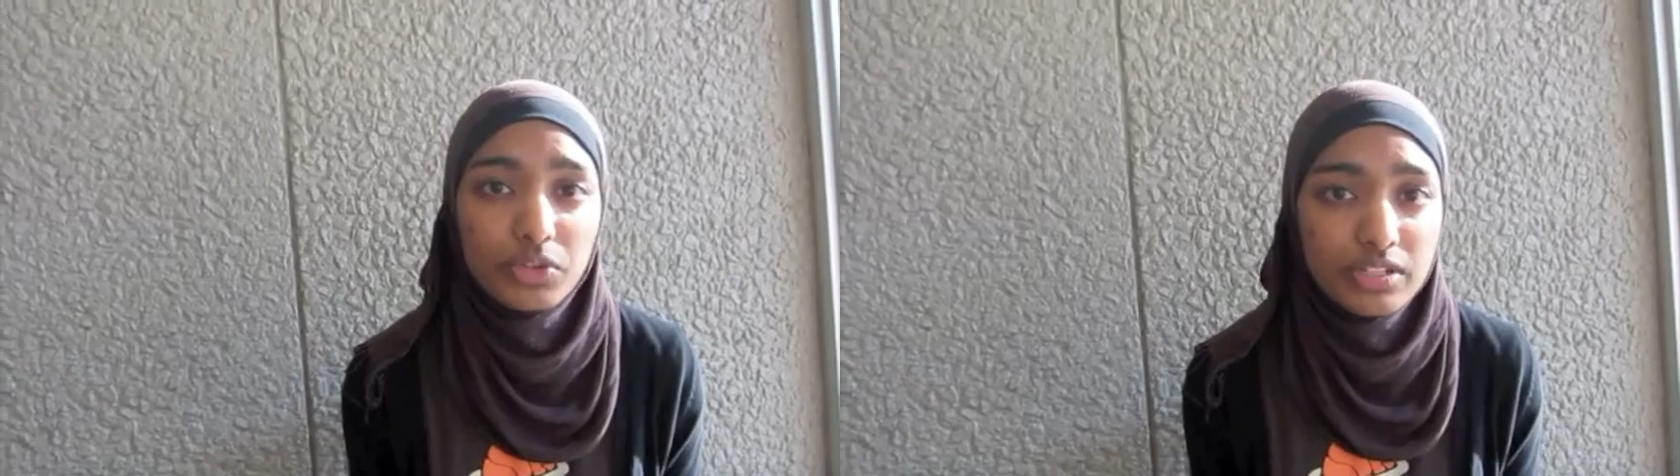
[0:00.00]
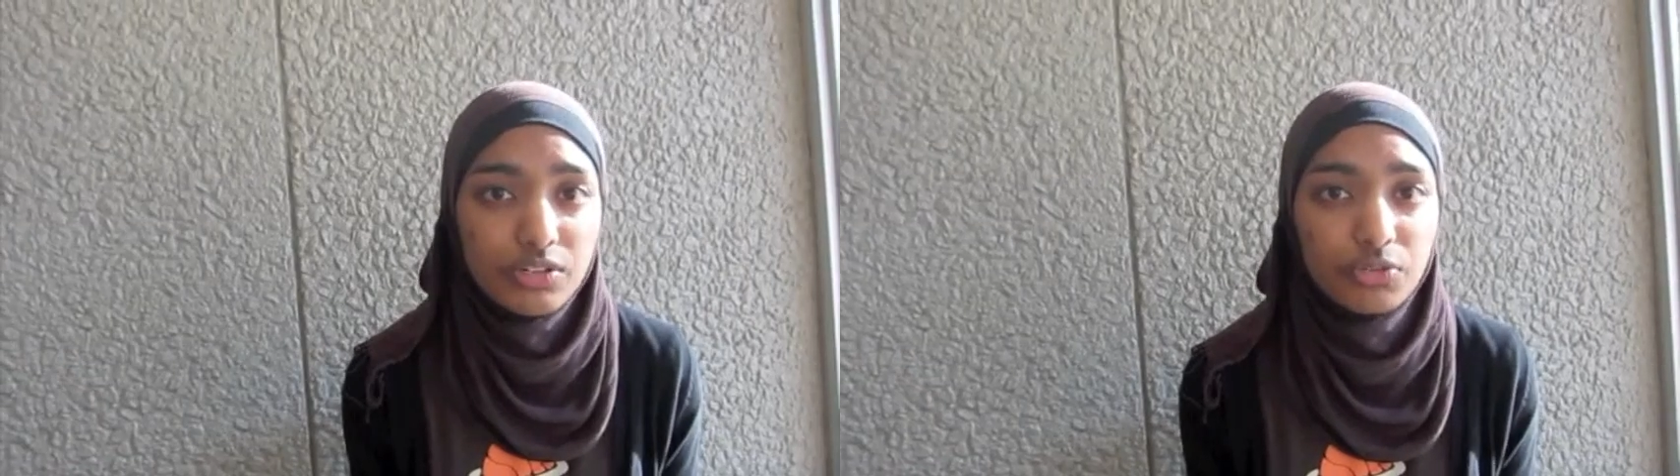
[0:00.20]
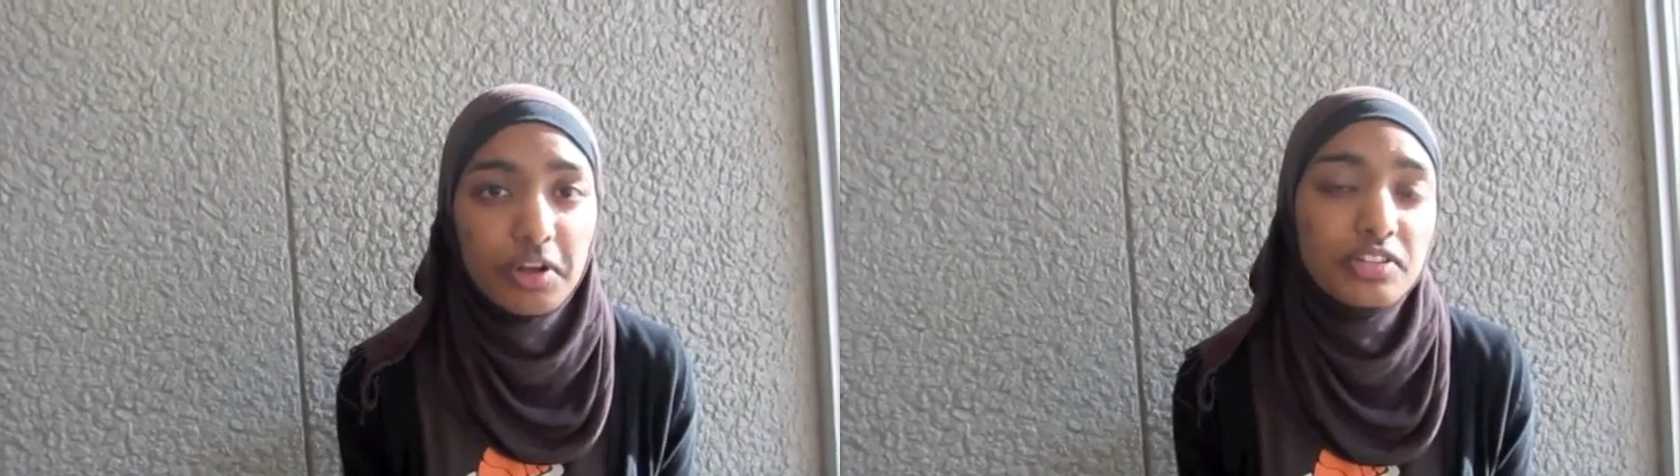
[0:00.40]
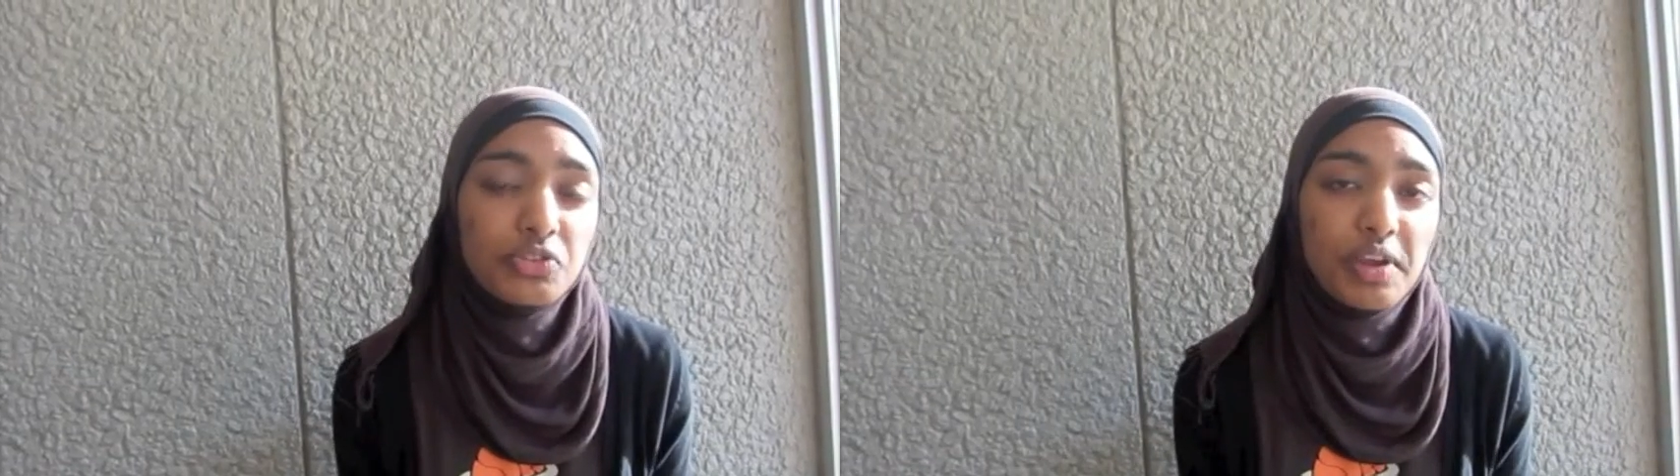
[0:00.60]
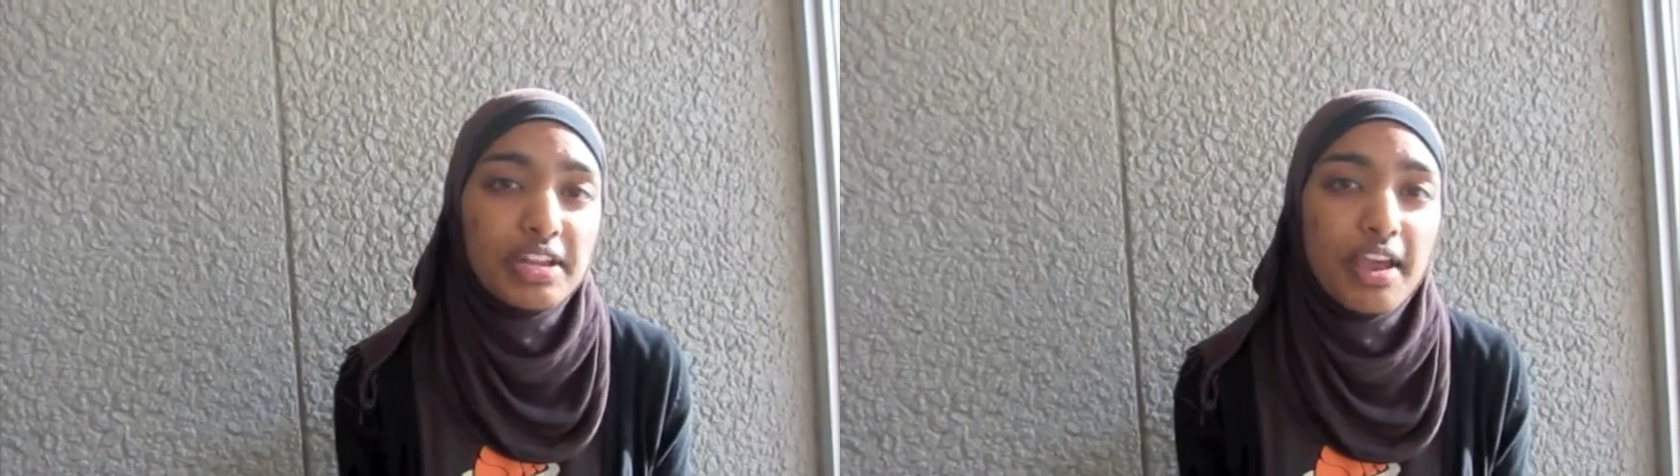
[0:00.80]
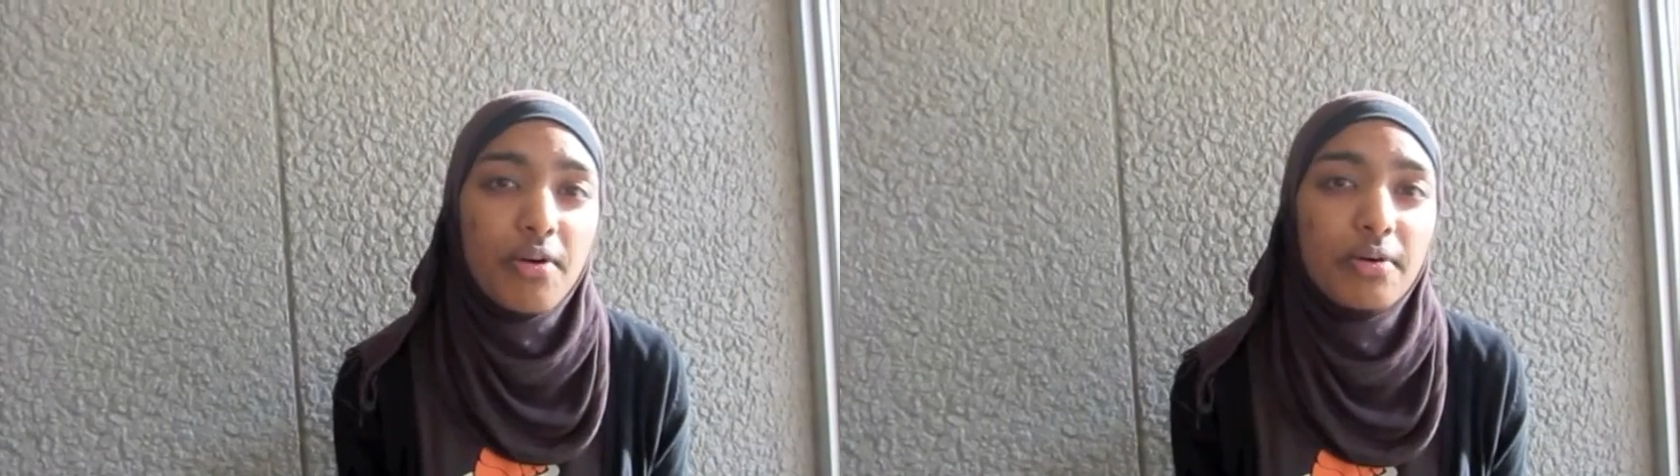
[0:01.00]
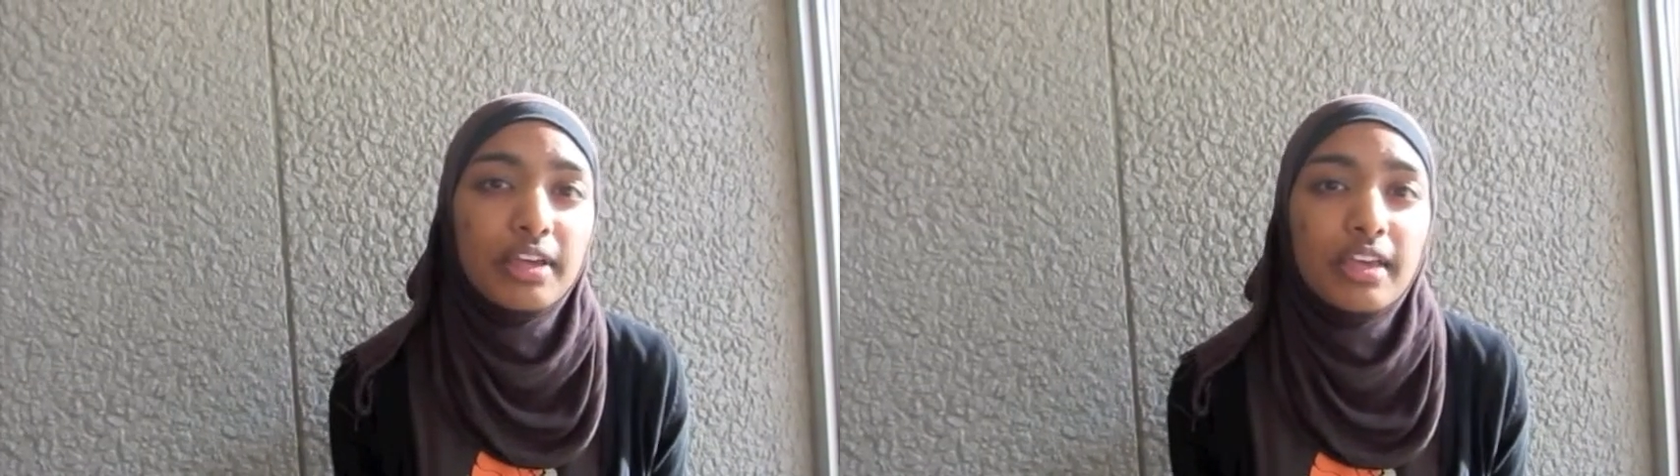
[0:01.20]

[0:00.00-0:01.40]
we're still friends right now.